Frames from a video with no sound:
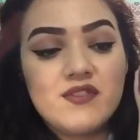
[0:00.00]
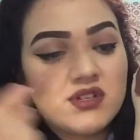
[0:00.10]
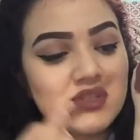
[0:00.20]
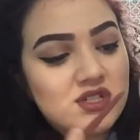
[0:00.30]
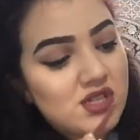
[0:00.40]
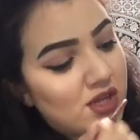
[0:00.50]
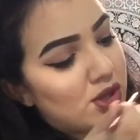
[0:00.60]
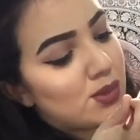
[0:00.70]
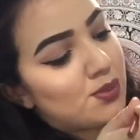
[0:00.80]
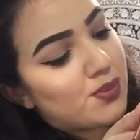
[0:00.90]
This is just, like,
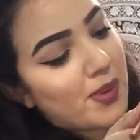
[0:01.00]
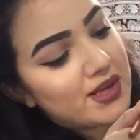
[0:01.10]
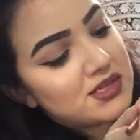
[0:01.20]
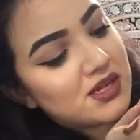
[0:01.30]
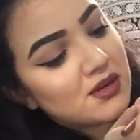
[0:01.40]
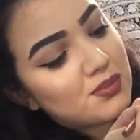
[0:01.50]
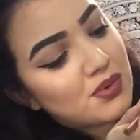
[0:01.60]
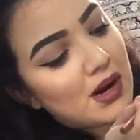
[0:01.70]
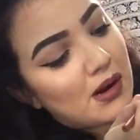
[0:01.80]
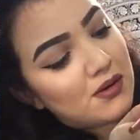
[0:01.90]
the basic
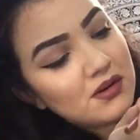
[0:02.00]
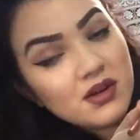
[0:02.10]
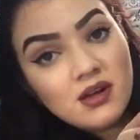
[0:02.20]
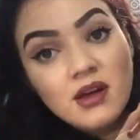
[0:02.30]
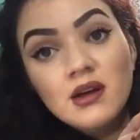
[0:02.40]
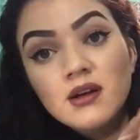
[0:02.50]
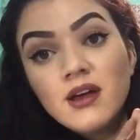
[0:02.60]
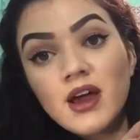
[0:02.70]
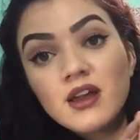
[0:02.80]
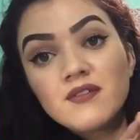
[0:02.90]
brown.
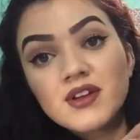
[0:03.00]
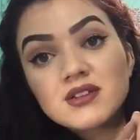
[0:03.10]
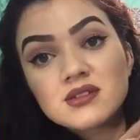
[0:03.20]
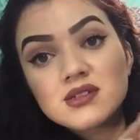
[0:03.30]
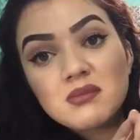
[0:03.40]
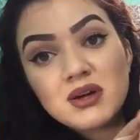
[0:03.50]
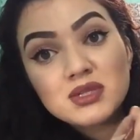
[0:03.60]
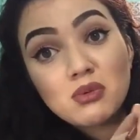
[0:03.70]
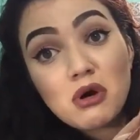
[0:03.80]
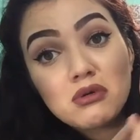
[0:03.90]
I don't know if you guys see my
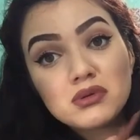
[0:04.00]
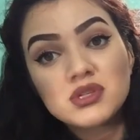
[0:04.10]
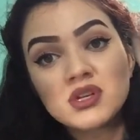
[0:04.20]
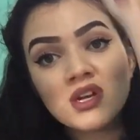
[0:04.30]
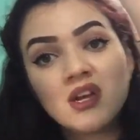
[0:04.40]
swatch.